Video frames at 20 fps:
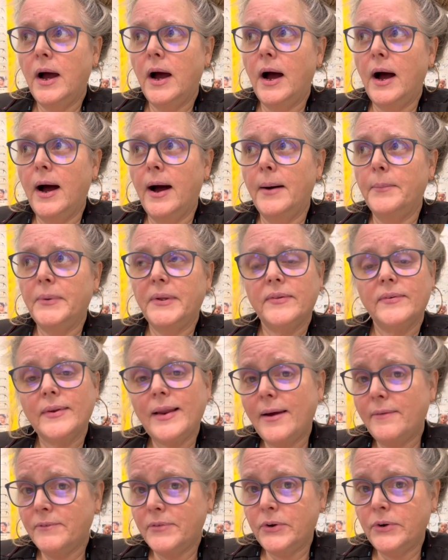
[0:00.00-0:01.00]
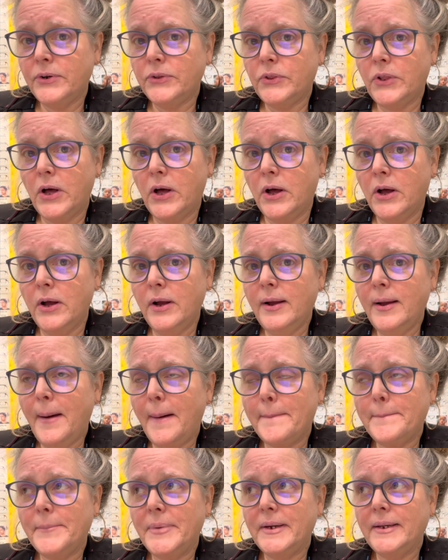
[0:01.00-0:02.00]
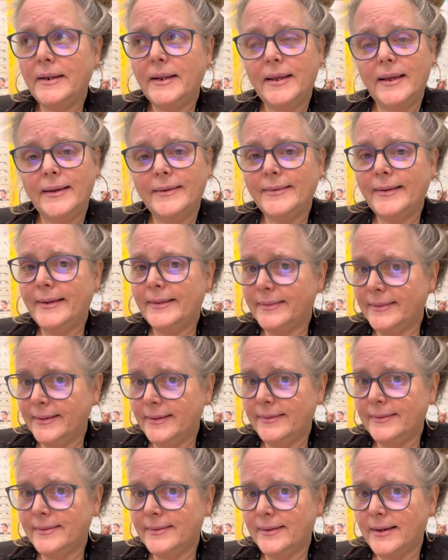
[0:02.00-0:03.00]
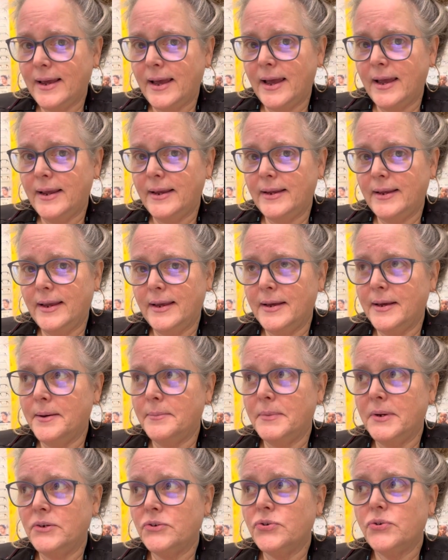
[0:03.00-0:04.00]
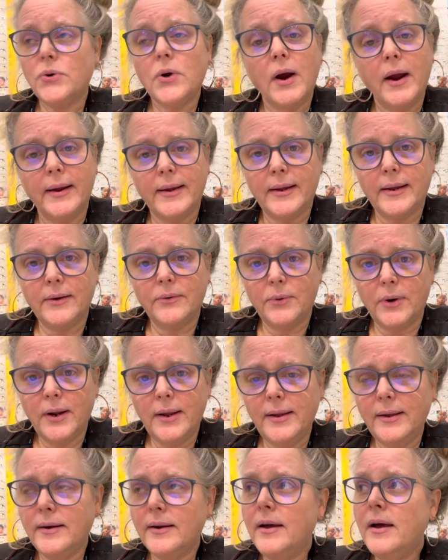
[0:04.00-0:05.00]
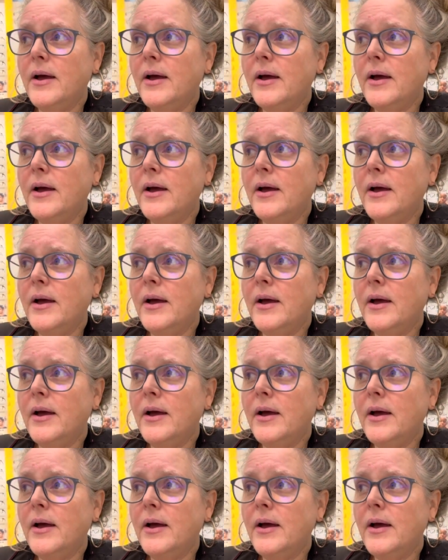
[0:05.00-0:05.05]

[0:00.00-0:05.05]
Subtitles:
It's not very long, but at least I am trying, right?